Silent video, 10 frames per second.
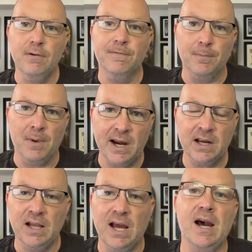For my
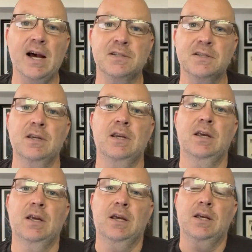class,
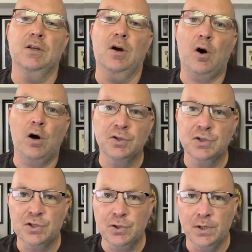all
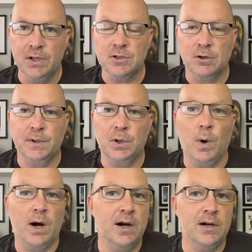students are
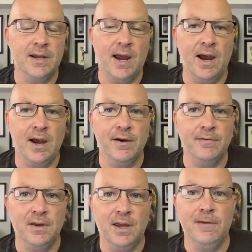required to
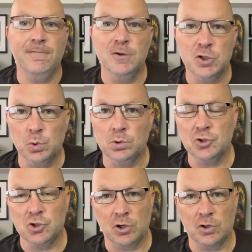have a visual
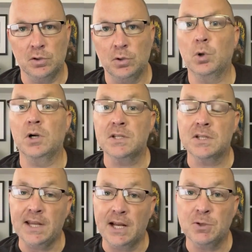journal or a
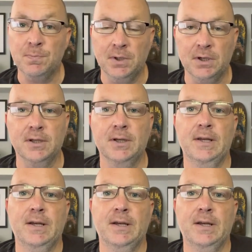sketchbook.